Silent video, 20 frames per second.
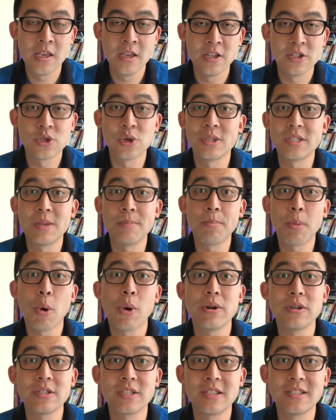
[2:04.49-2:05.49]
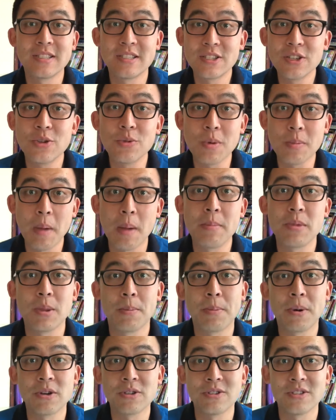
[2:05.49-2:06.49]
So it's important to still remember the
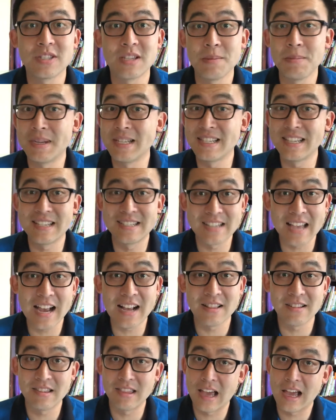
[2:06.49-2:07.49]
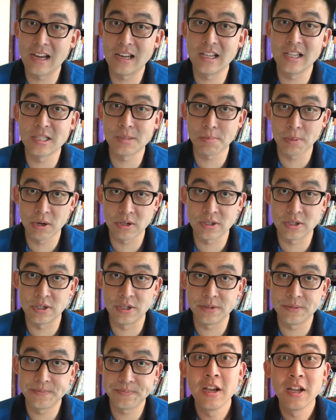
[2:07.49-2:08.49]
personal statement is exactly that. It's
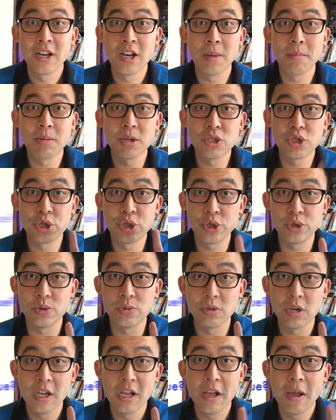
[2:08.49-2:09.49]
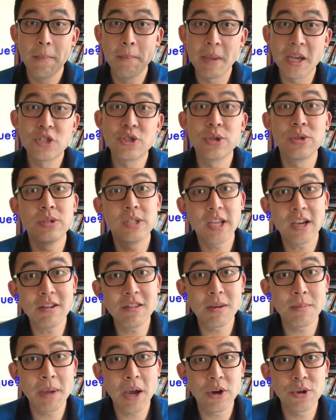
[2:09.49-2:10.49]
personal. Number 2, make sure you tell
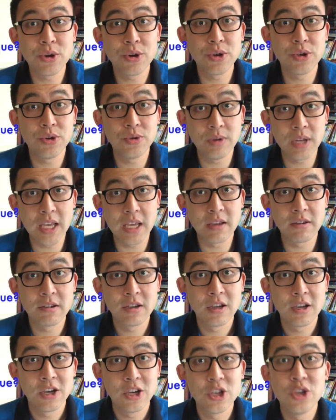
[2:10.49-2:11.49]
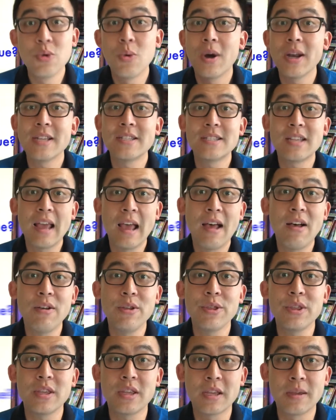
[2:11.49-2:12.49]
them how you're unique. You want to
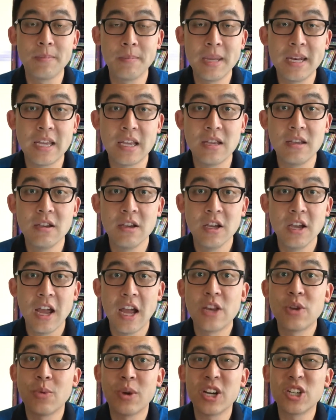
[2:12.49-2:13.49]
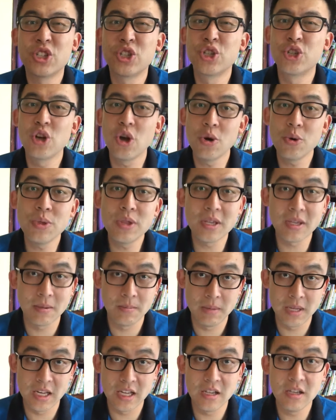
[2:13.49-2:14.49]
tell the committee and you want to show the
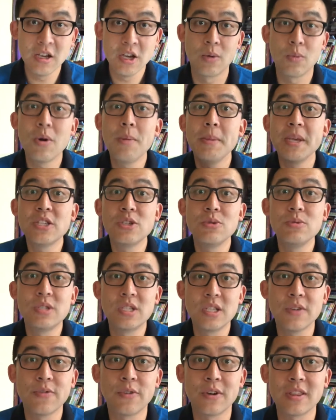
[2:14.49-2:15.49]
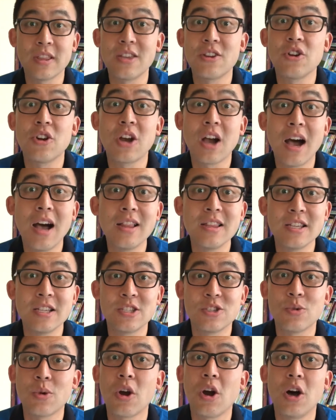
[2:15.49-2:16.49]
committee what makes you different than your
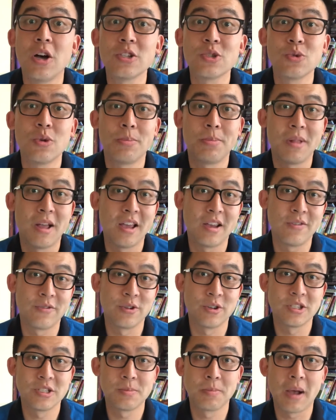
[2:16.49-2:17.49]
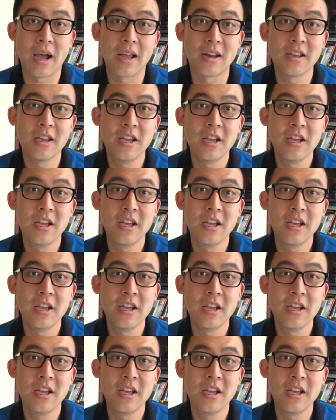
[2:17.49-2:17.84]
colleagues who are also applying for a spot.